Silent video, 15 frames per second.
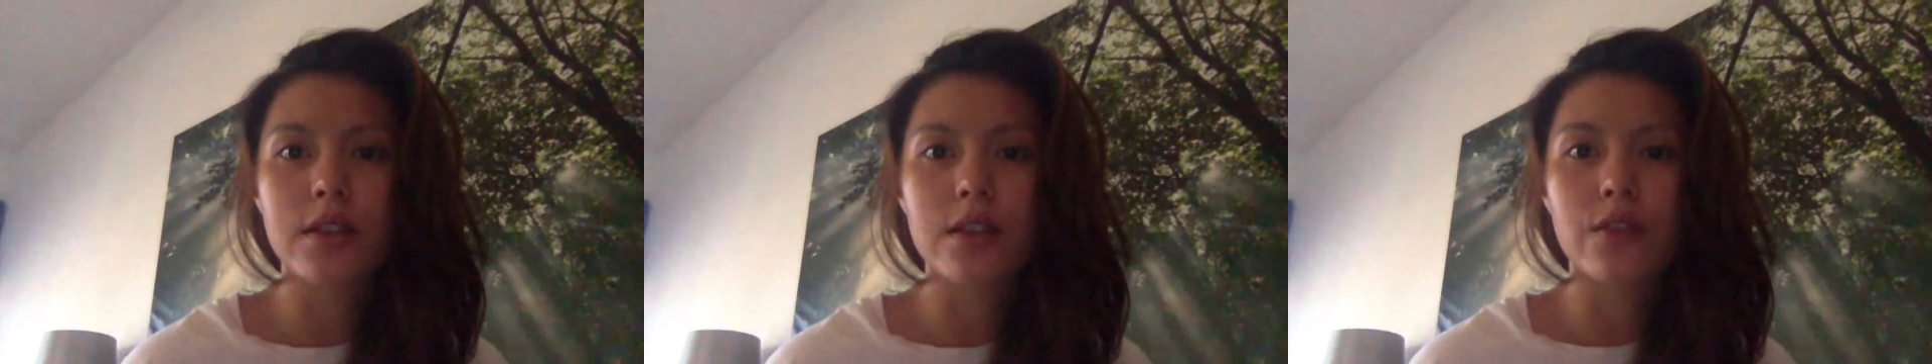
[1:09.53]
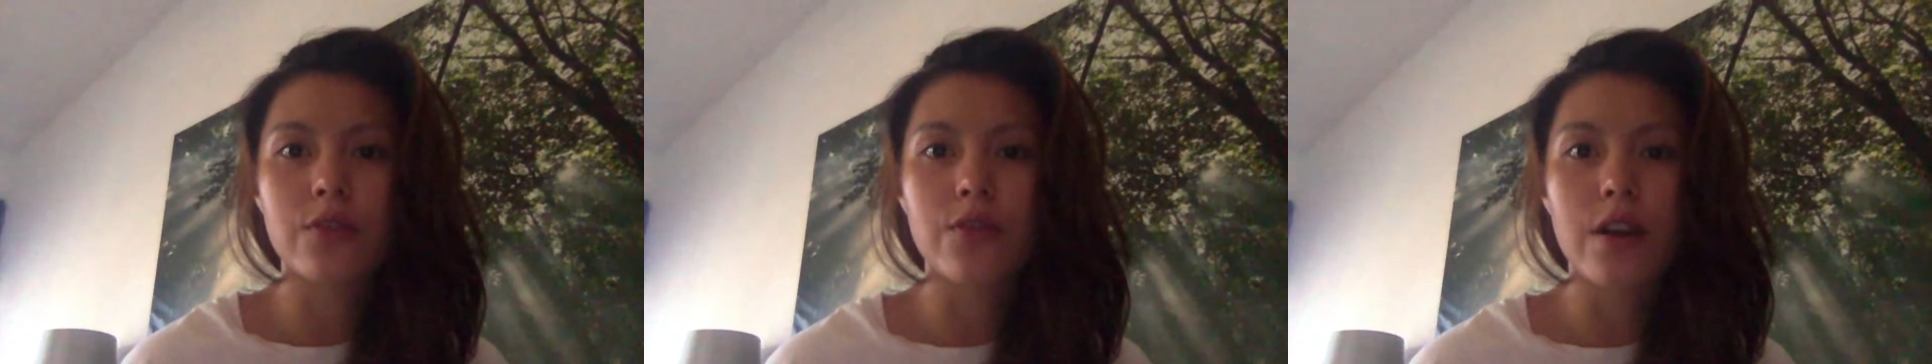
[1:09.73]

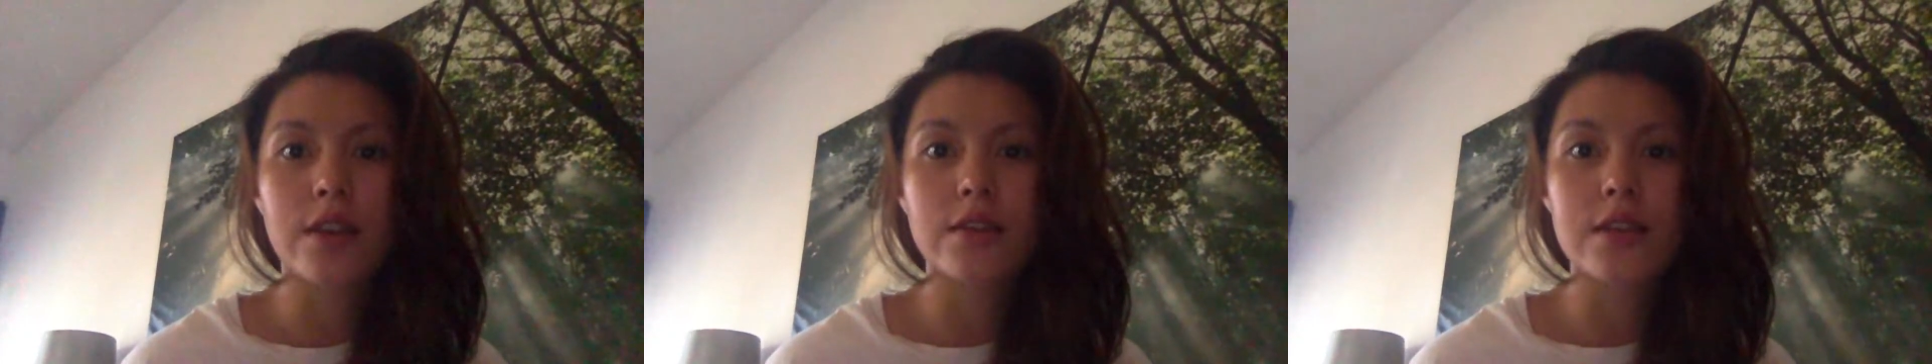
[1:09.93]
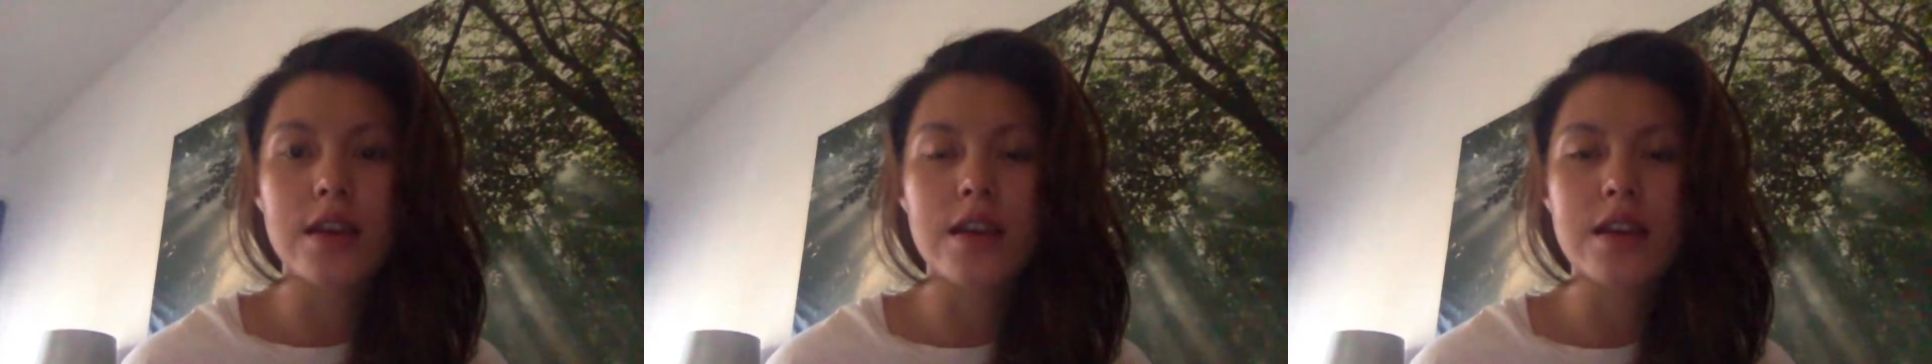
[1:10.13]
in the
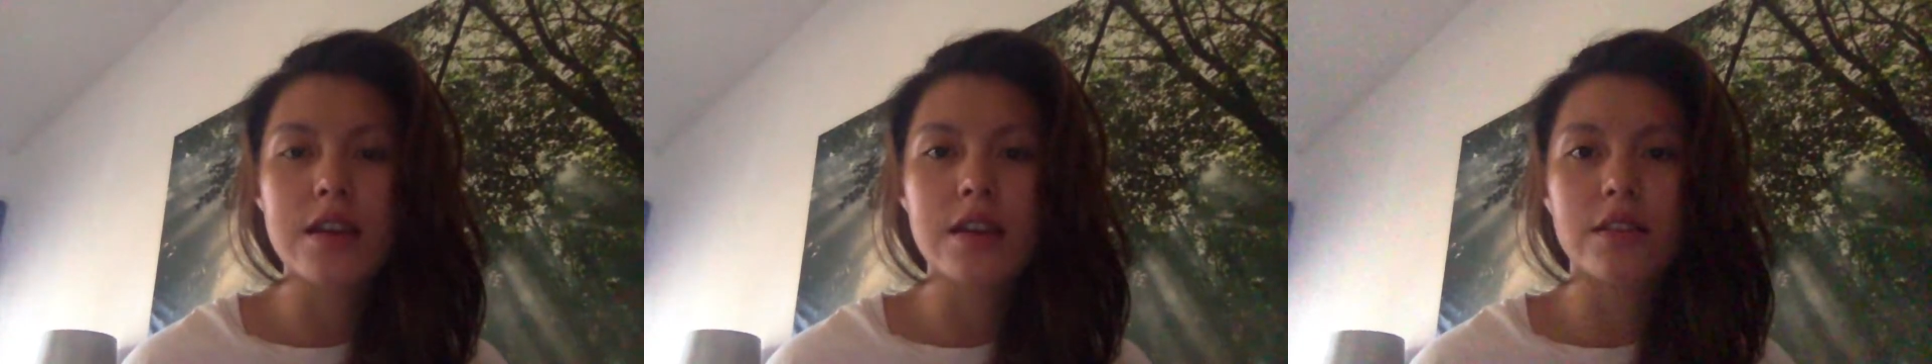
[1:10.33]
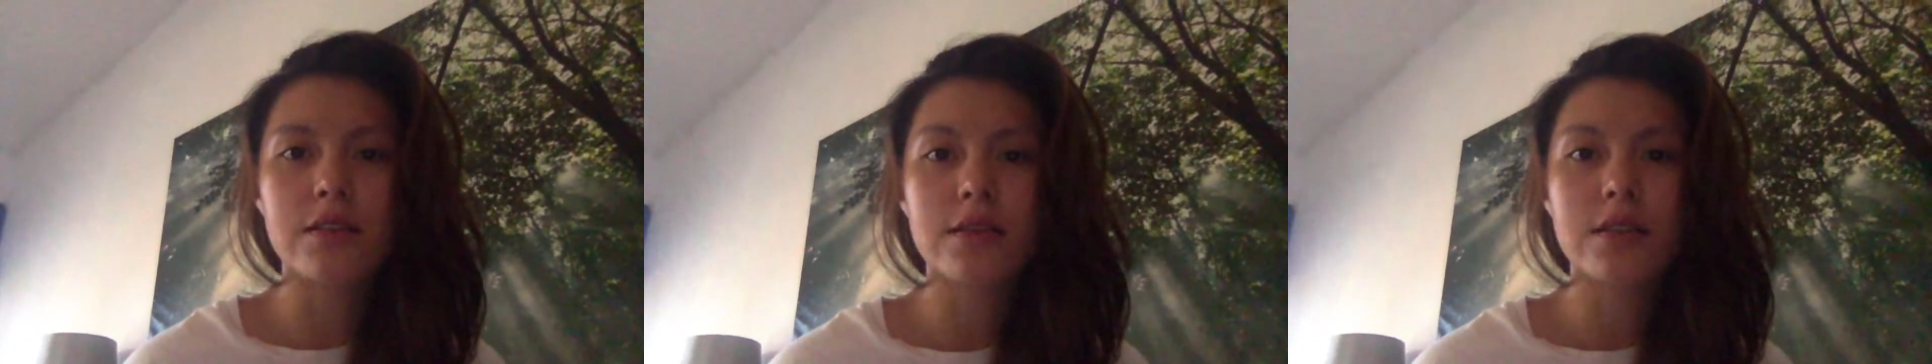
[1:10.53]
USA
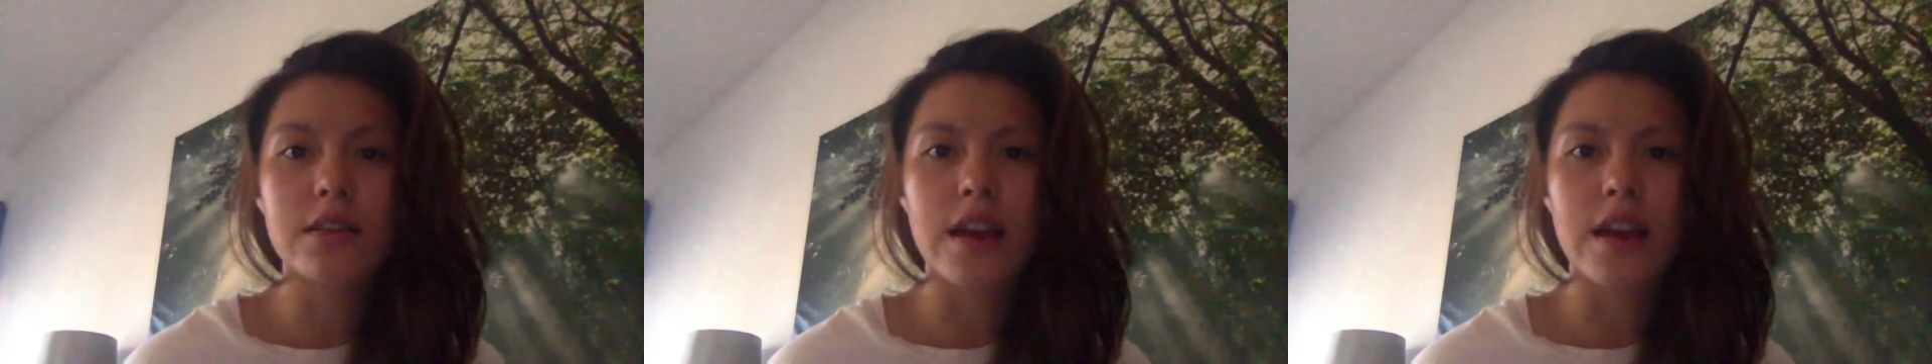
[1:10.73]
is